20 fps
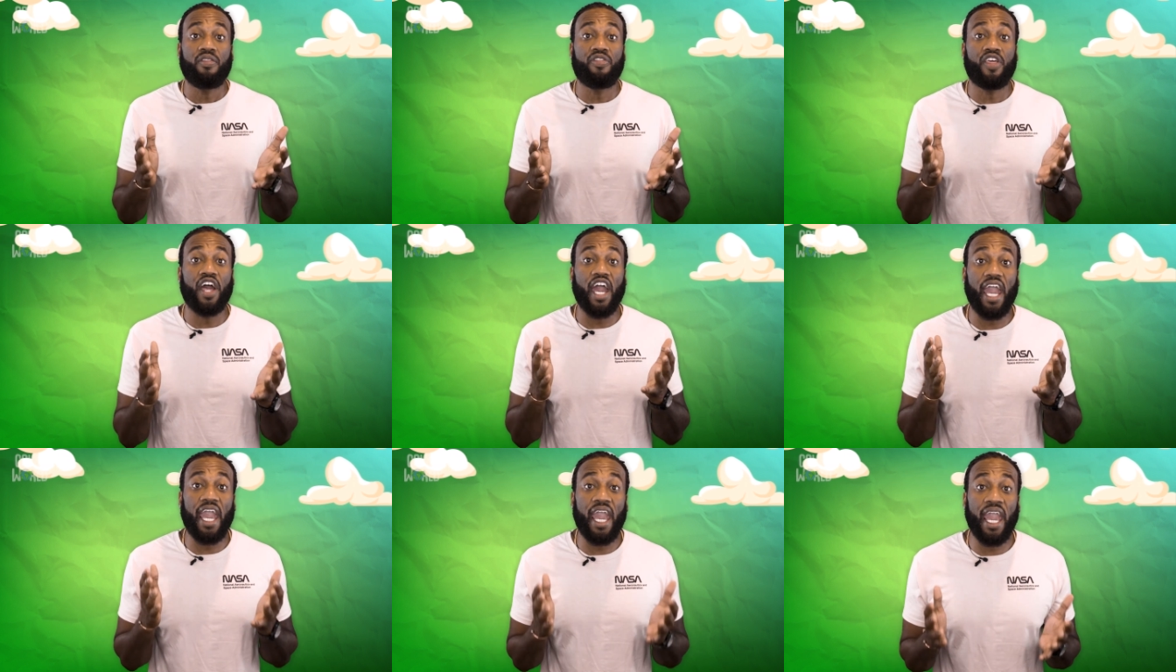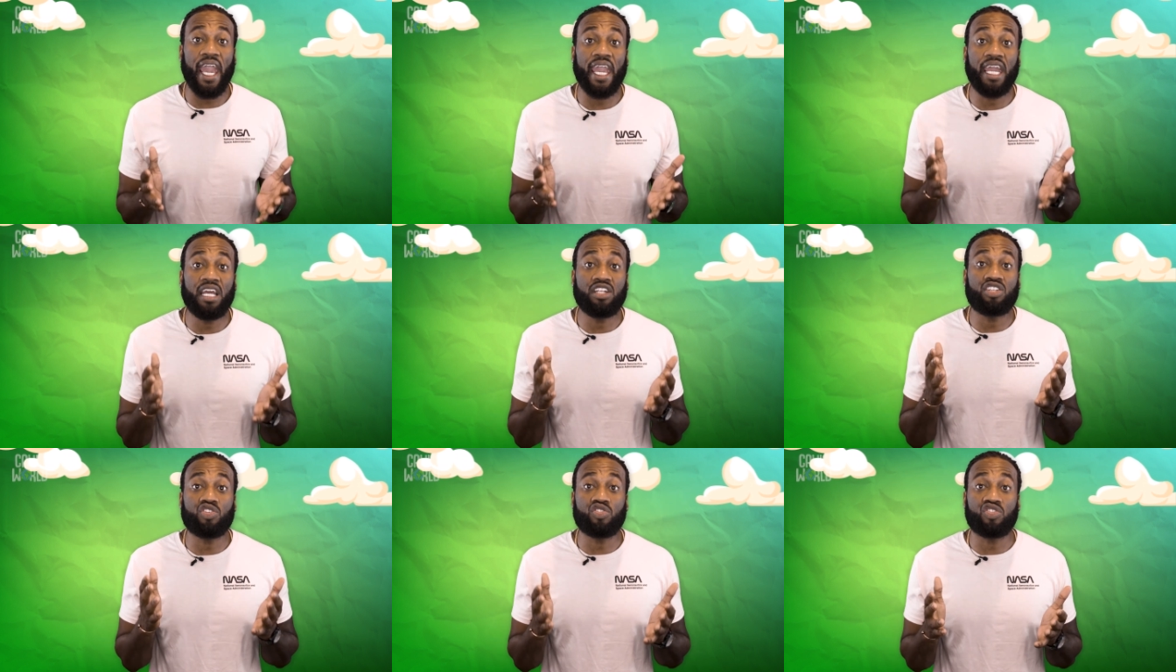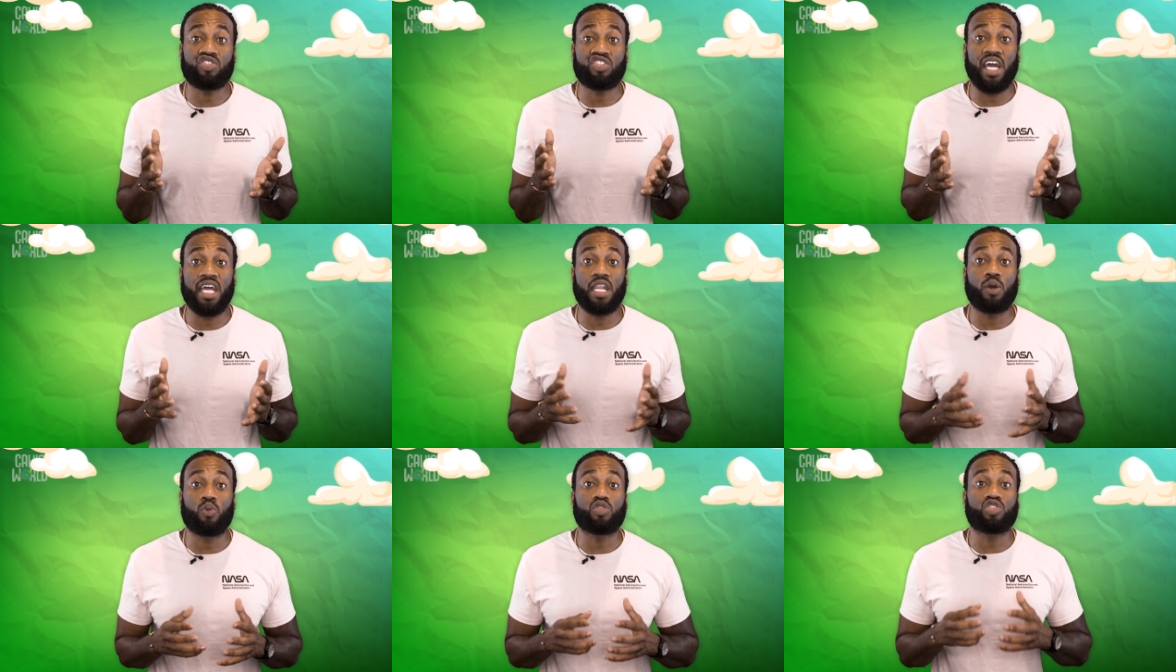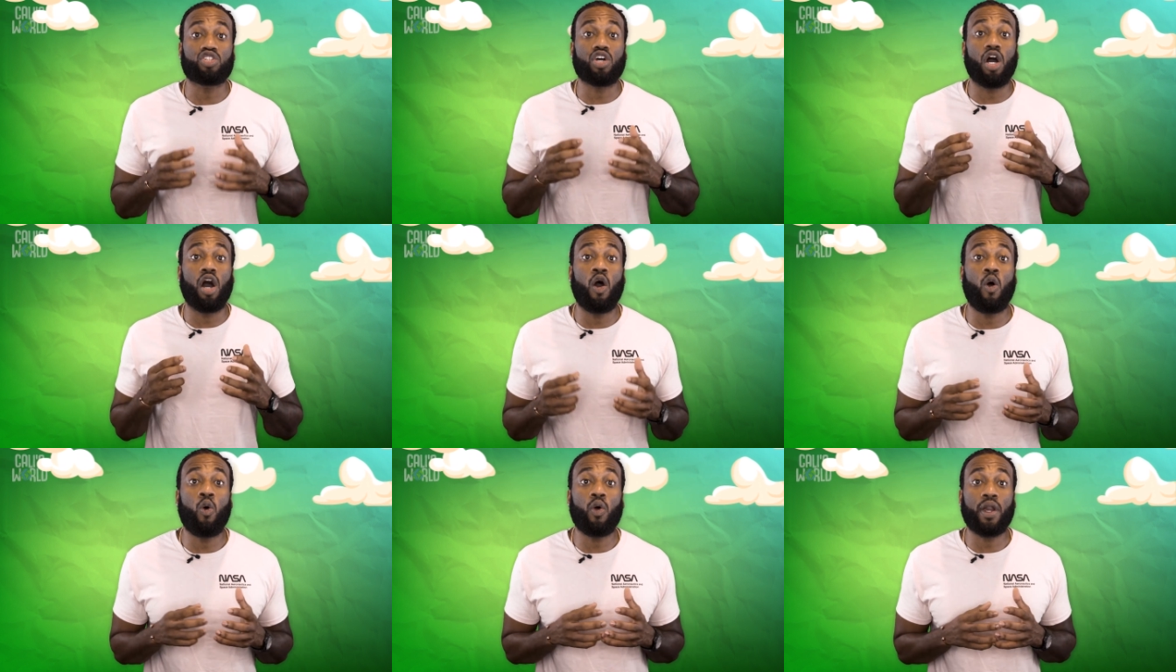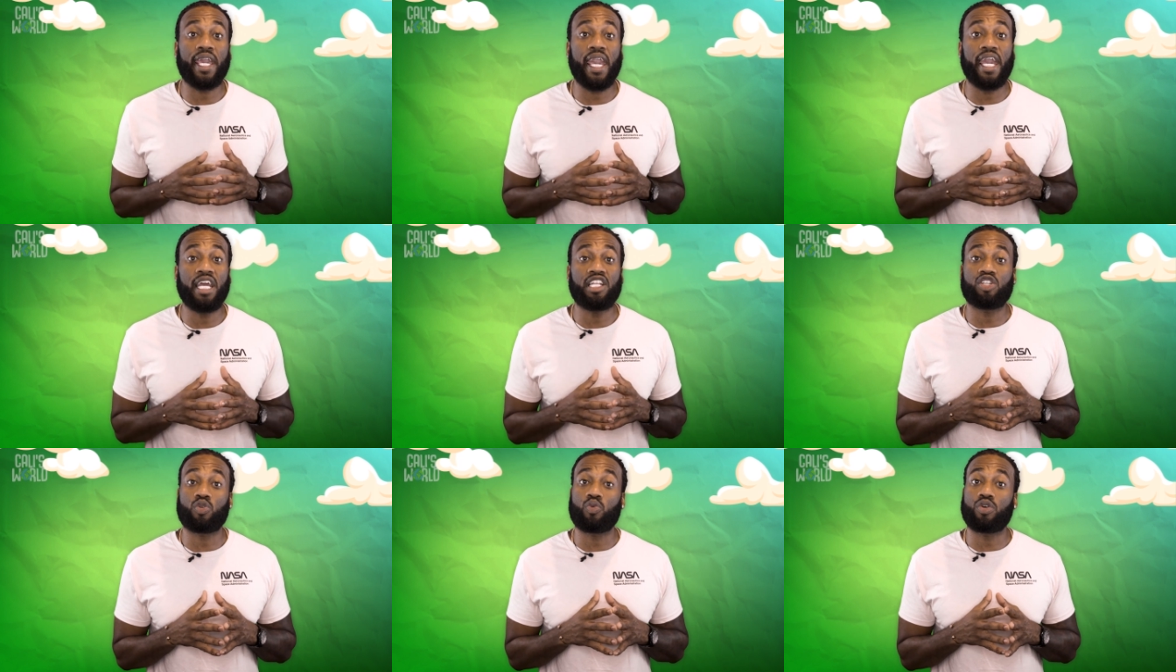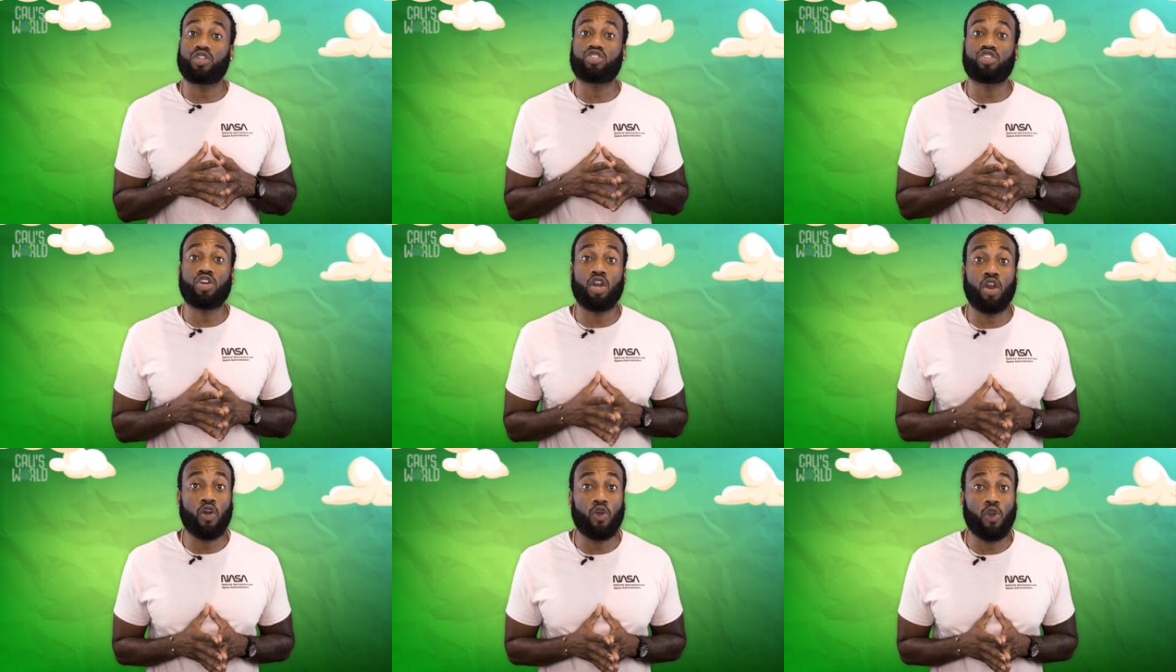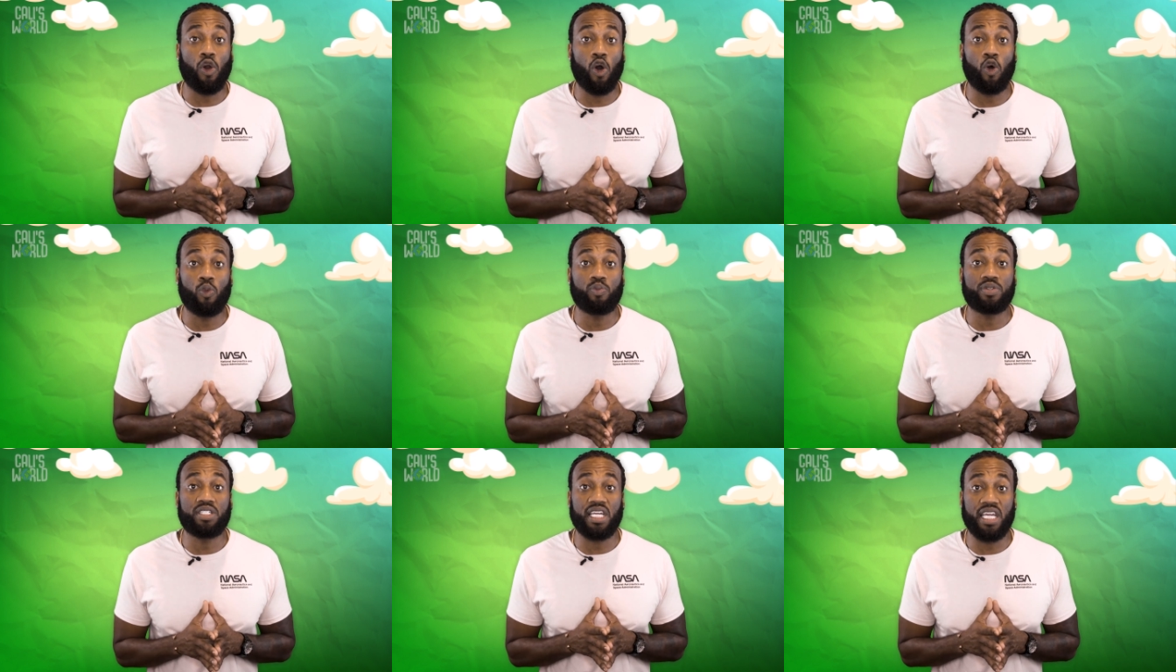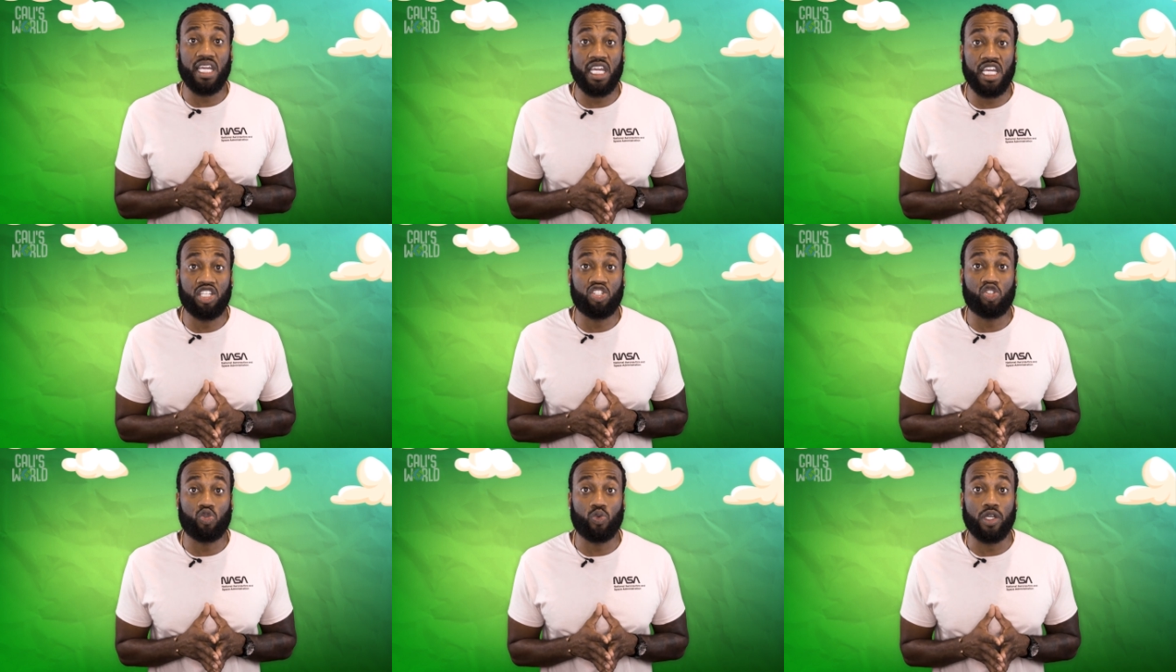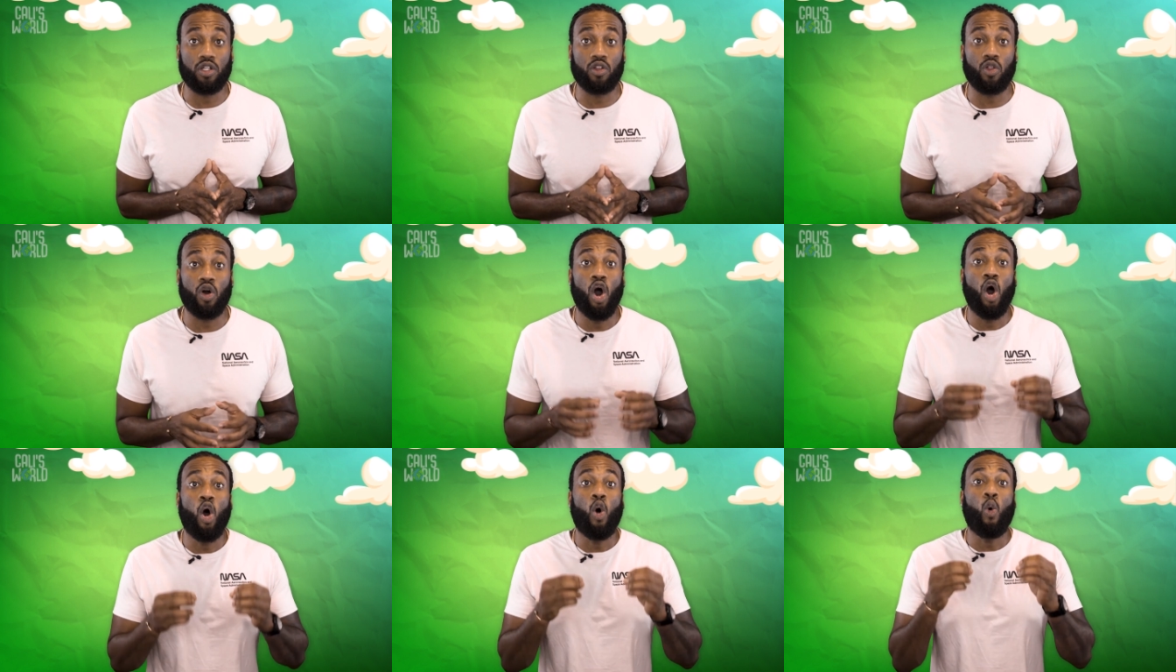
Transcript: The angel said it was okay to return home to Israel.